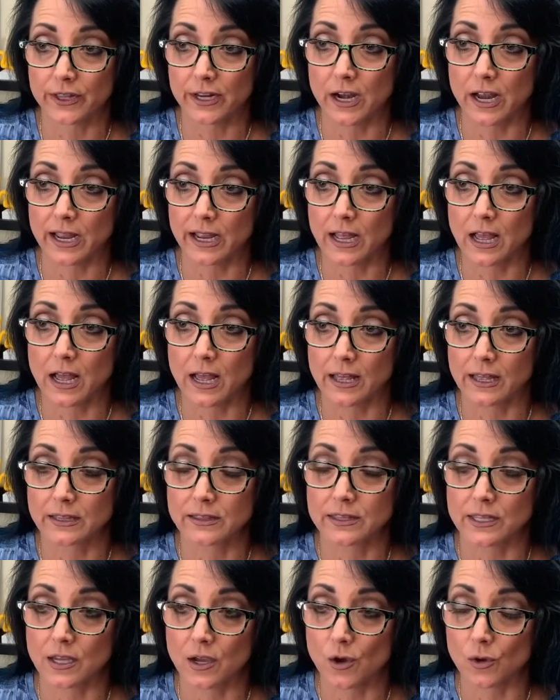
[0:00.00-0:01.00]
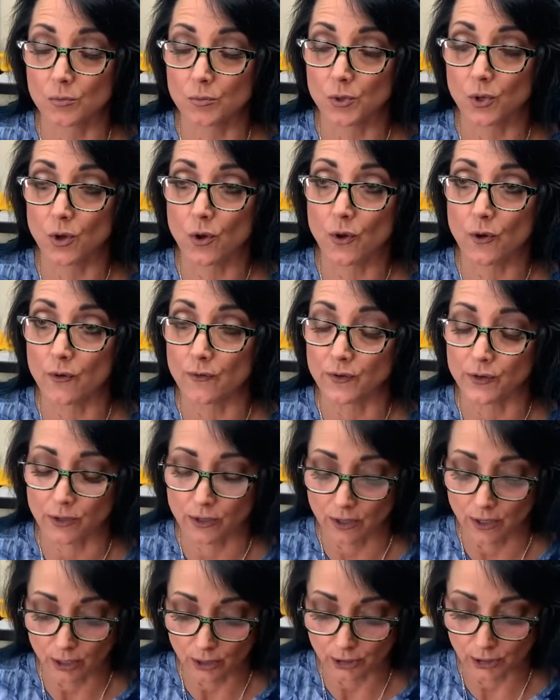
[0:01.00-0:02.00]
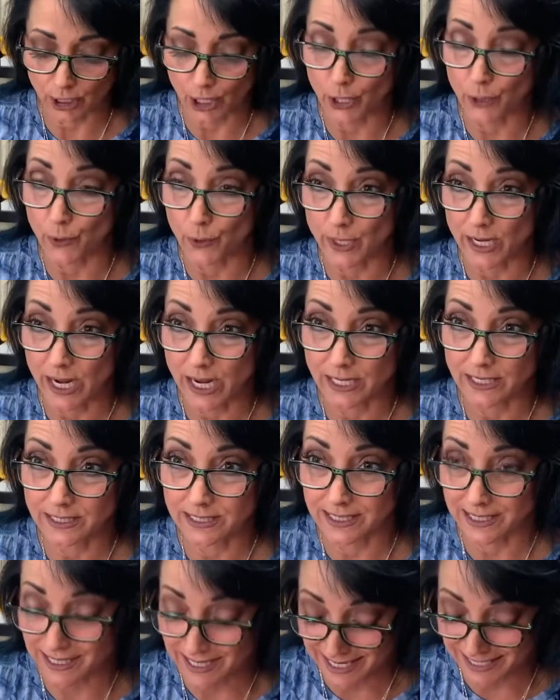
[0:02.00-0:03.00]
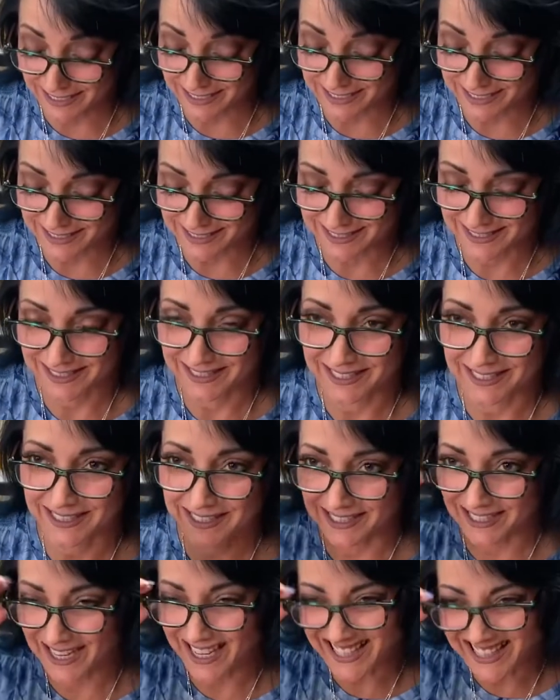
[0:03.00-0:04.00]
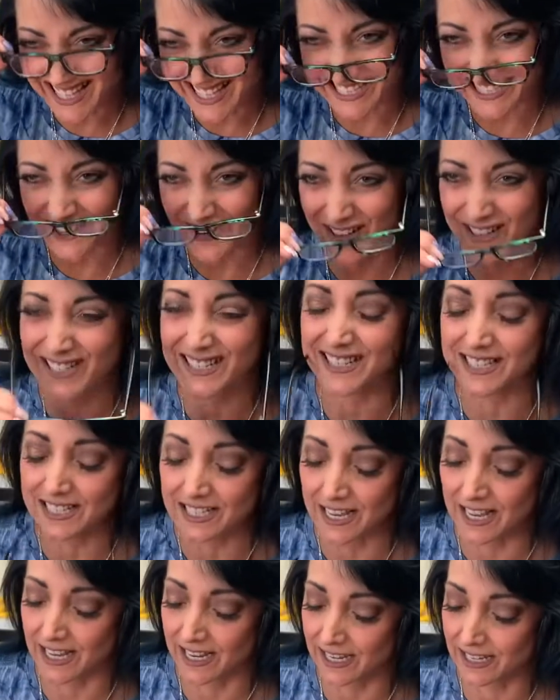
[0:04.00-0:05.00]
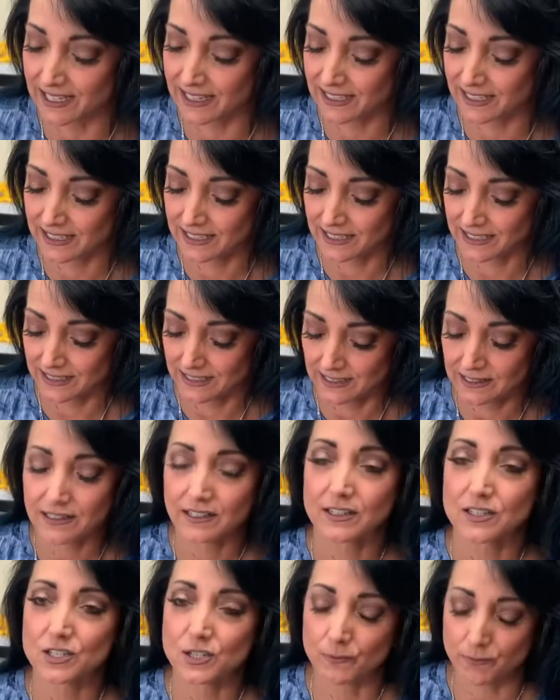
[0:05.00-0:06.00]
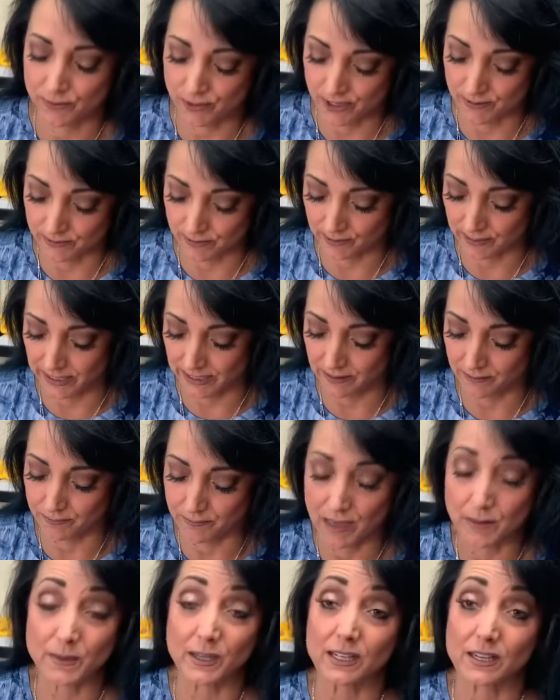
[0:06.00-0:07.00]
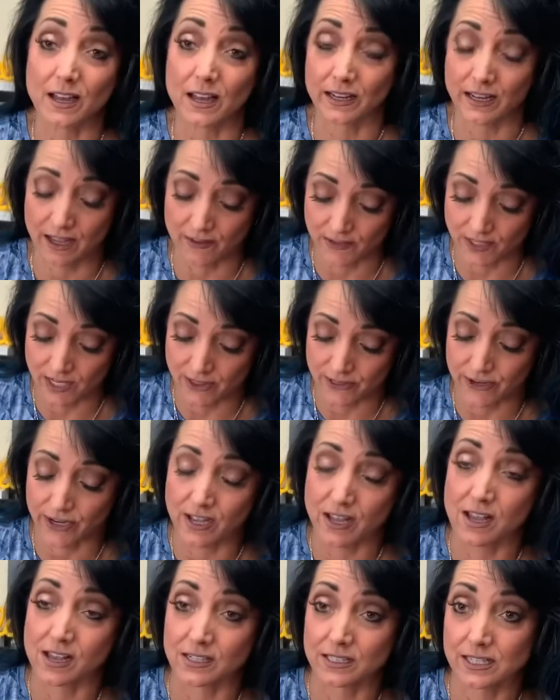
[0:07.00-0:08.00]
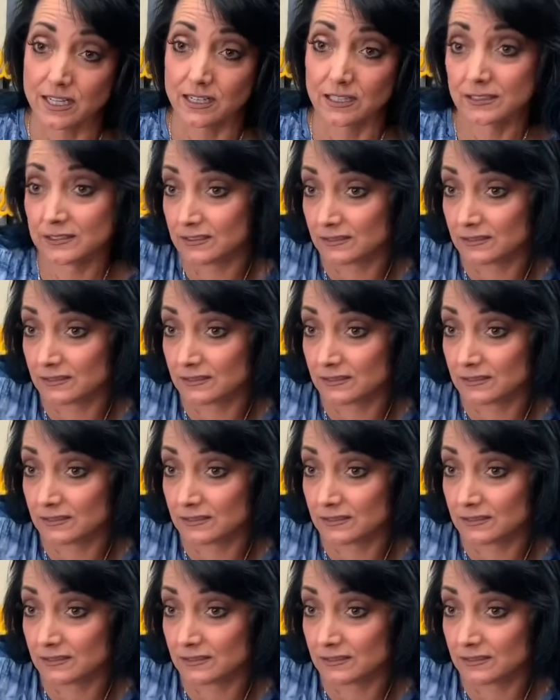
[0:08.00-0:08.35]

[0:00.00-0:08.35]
I got, the Opal Overload, tonight. God, that's hard to say. Should probably, maybe not have another cocktail.